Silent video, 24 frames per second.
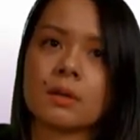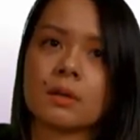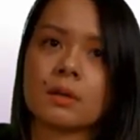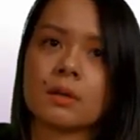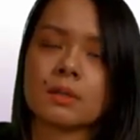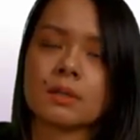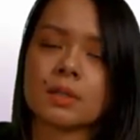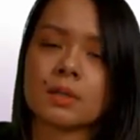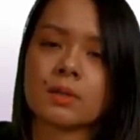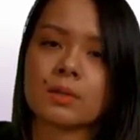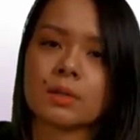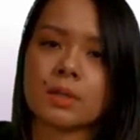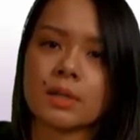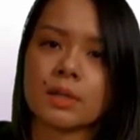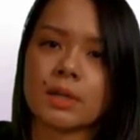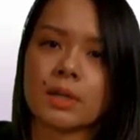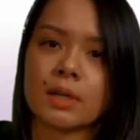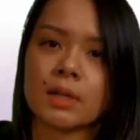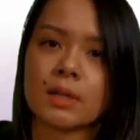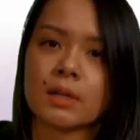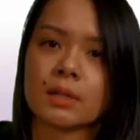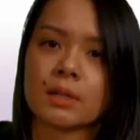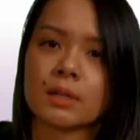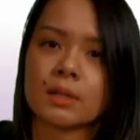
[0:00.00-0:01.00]
So looking
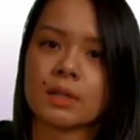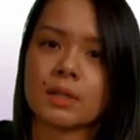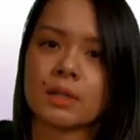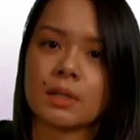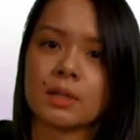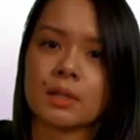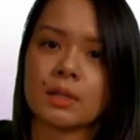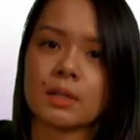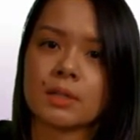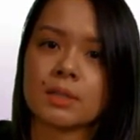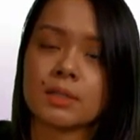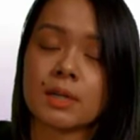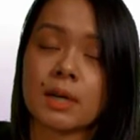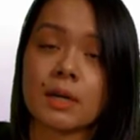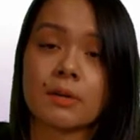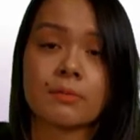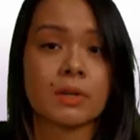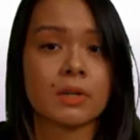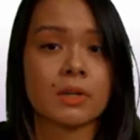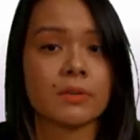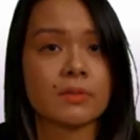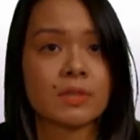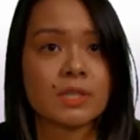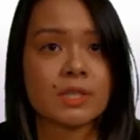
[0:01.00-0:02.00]
at the data
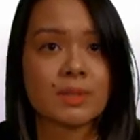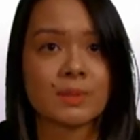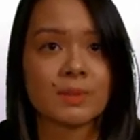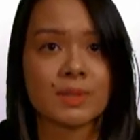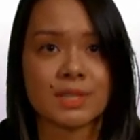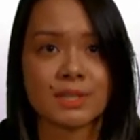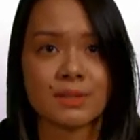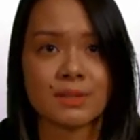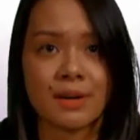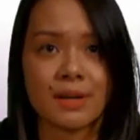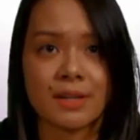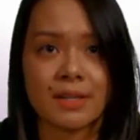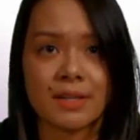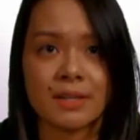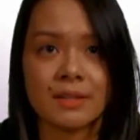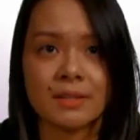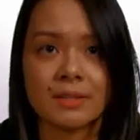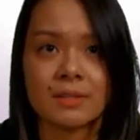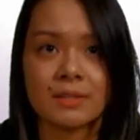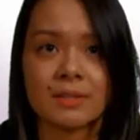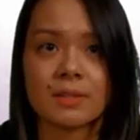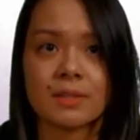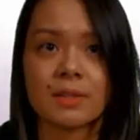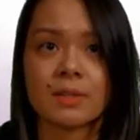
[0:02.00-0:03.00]
relevant to Australia,
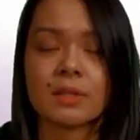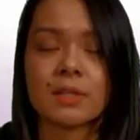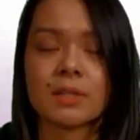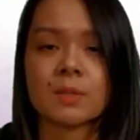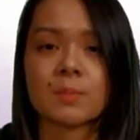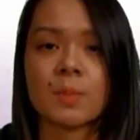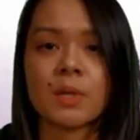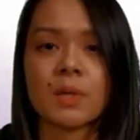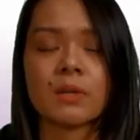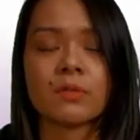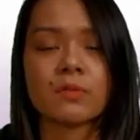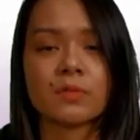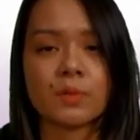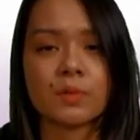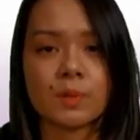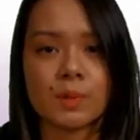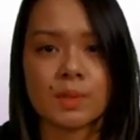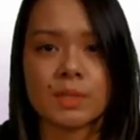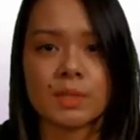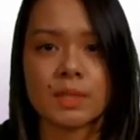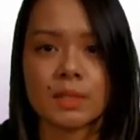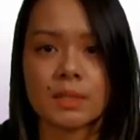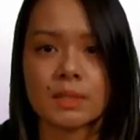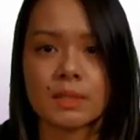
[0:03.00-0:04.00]
so there's been a few
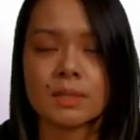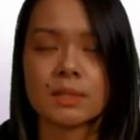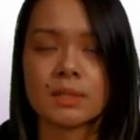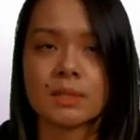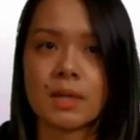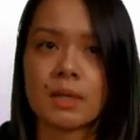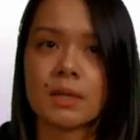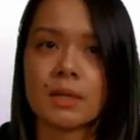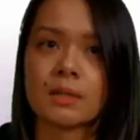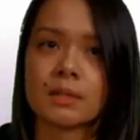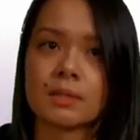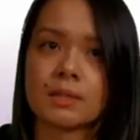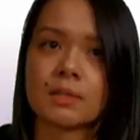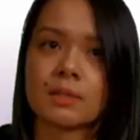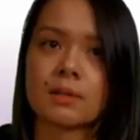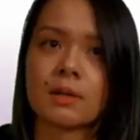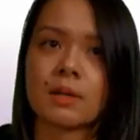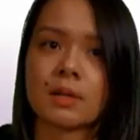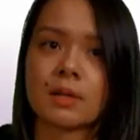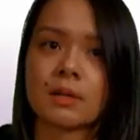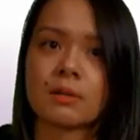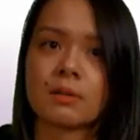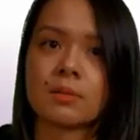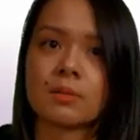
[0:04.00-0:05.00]
studies to date in
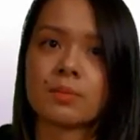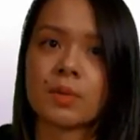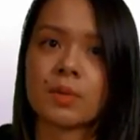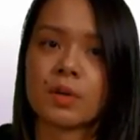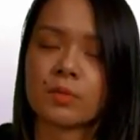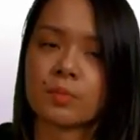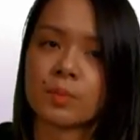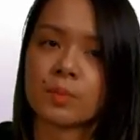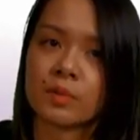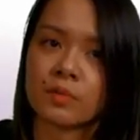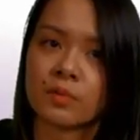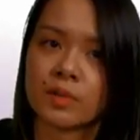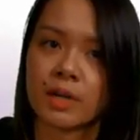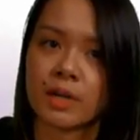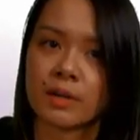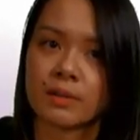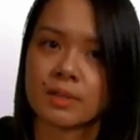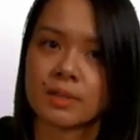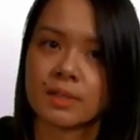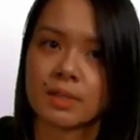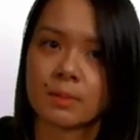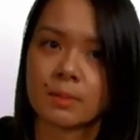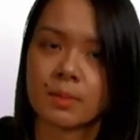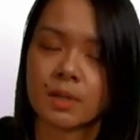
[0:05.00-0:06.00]
Australia on both Buvidal and
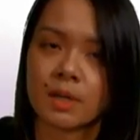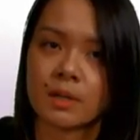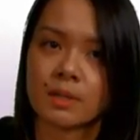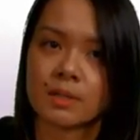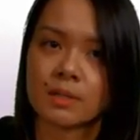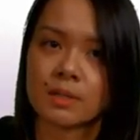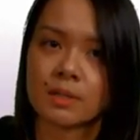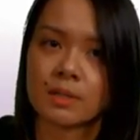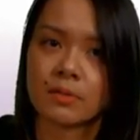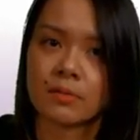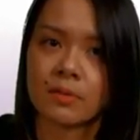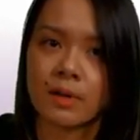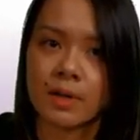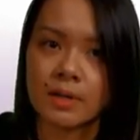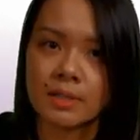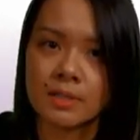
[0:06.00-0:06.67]
Sublocade so far,